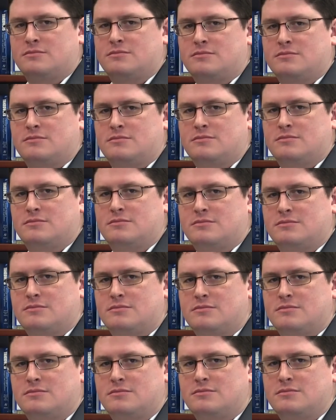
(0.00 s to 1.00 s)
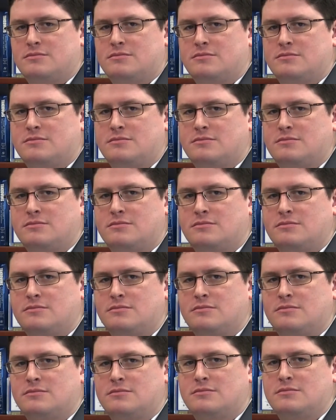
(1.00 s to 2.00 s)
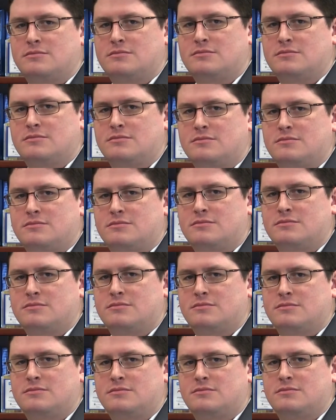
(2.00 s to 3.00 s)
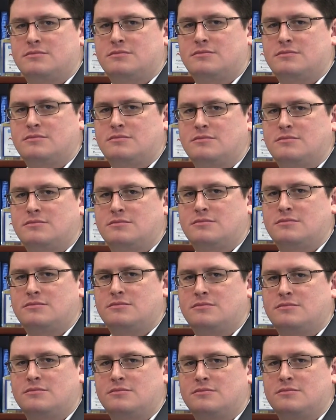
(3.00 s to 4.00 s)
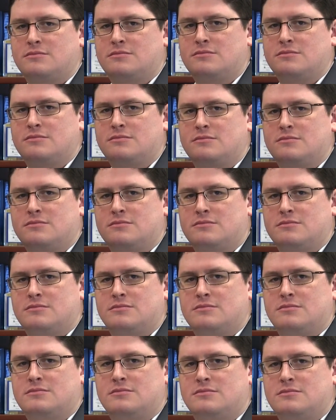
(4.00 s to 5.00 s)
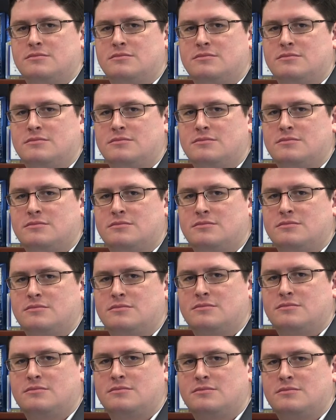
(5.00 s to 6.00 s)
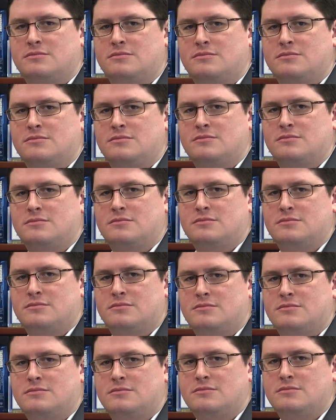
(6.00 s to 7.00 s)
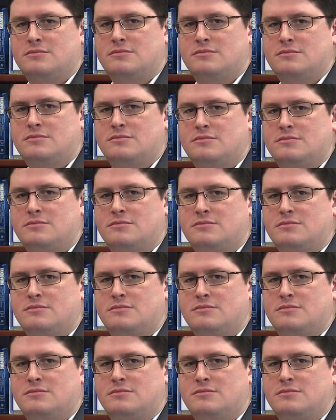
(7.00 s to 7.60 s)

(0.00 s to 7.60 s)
[no speech]